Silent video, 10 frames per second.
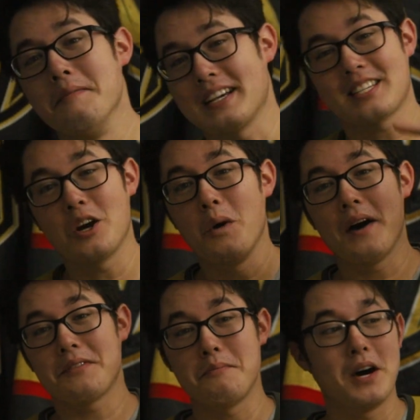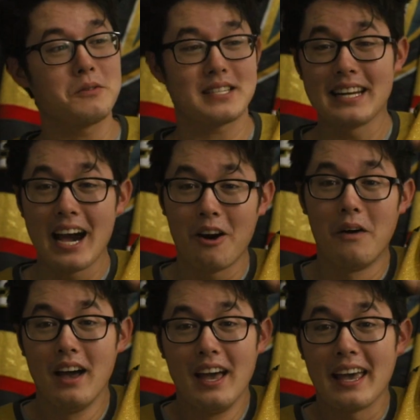Mexico off the post and
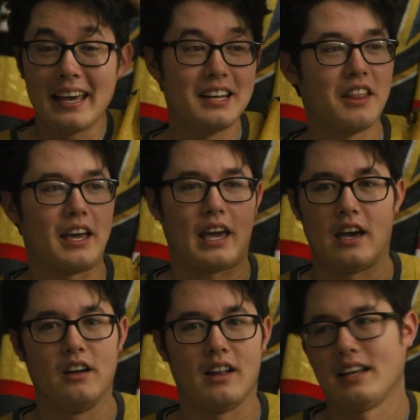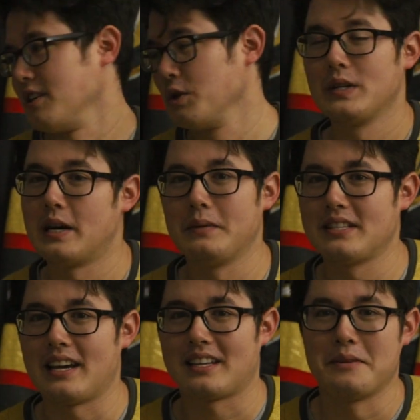out. And like, Hill had to do a double
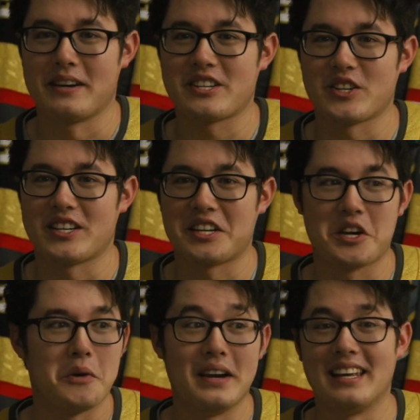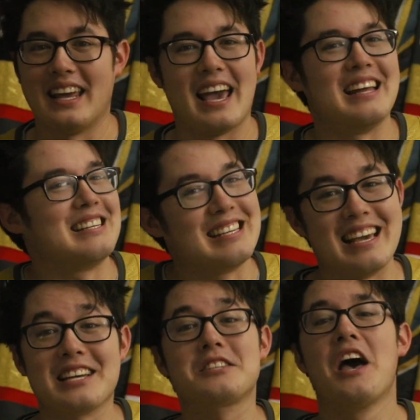take to make sure it didn't go in. And
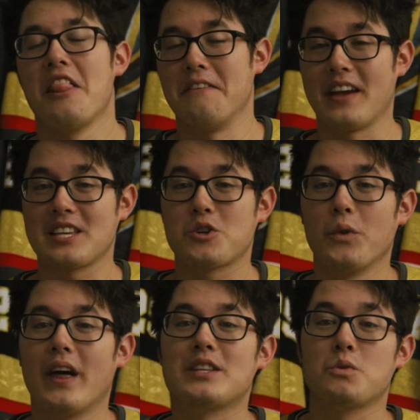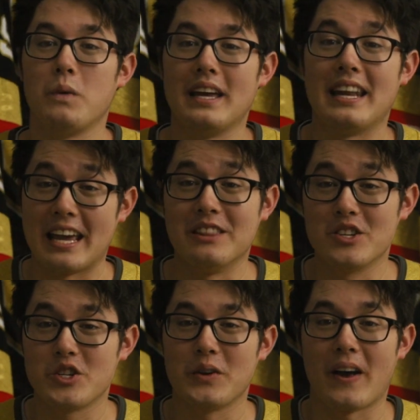yes, the Vegas Golden Knights win in the
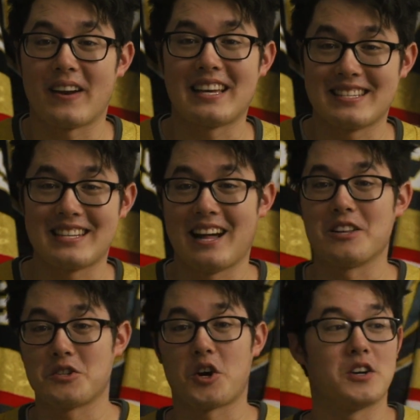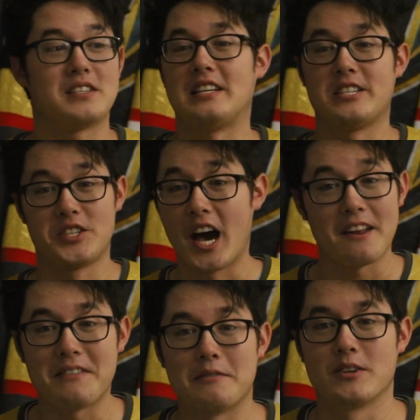shootout against the Dallas Stars. It is
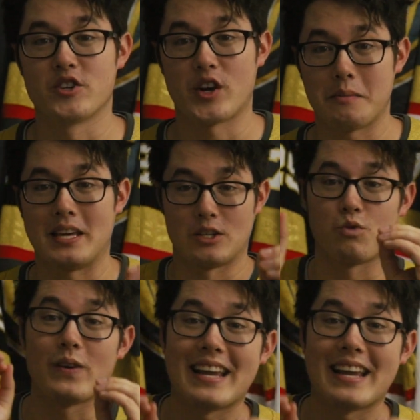not a fever dream, it is